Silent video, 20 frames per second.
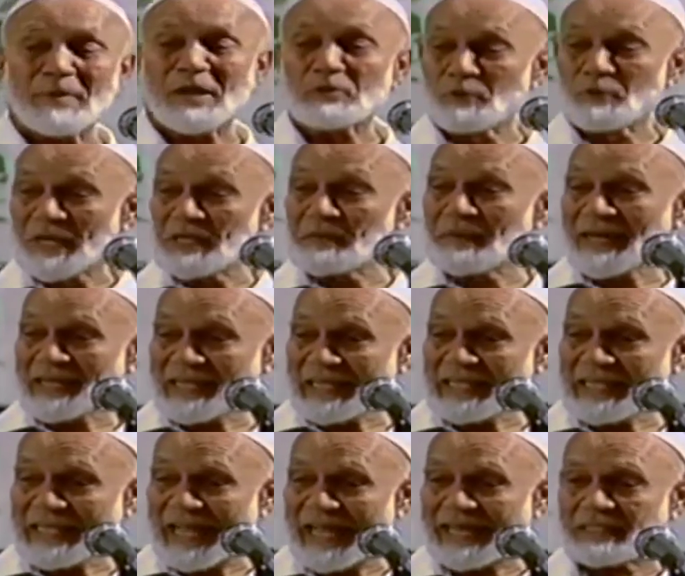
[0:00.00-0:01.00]
acrobat do any
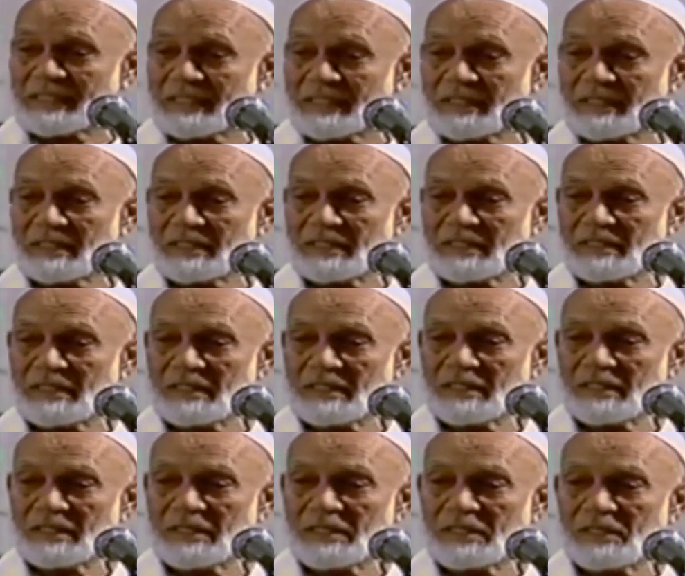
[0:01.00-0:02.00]
better than that?
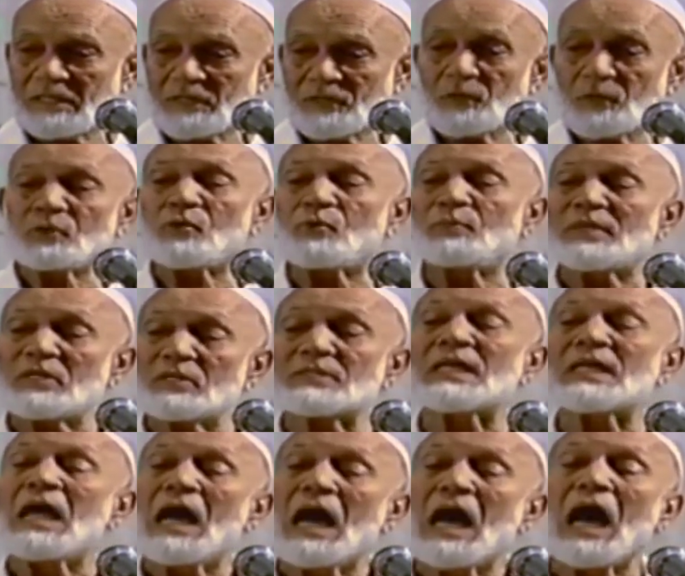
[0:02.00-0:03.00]
No, when
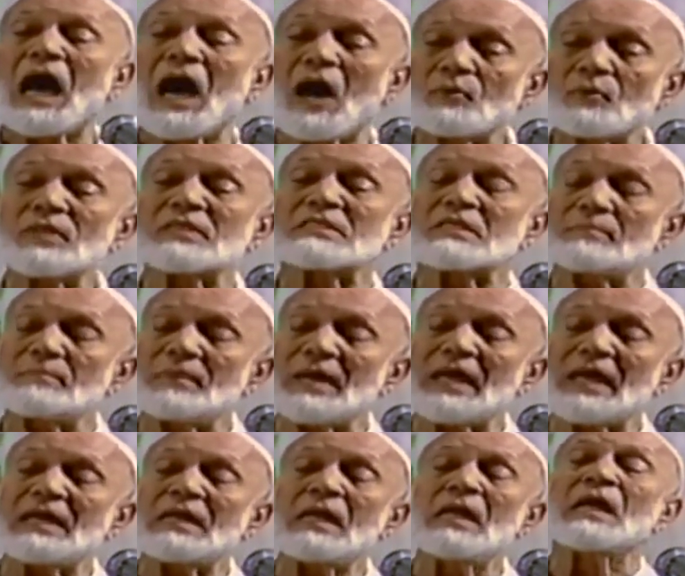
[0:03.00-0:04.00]
you say, how does a
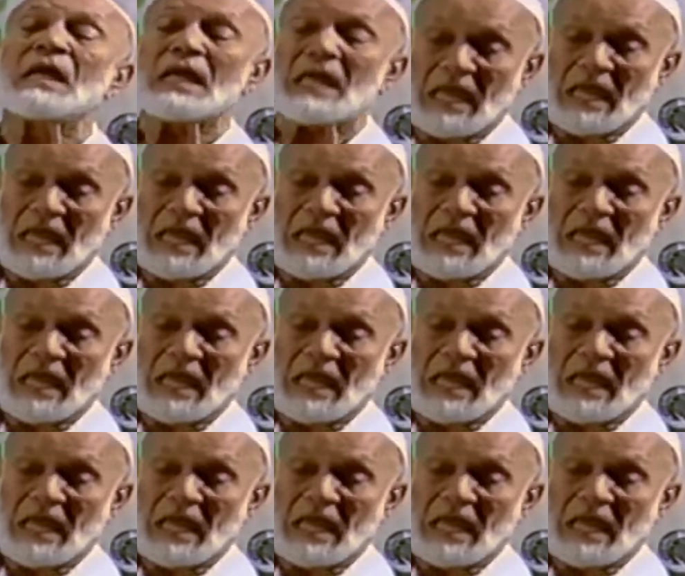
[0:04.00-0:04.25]
man,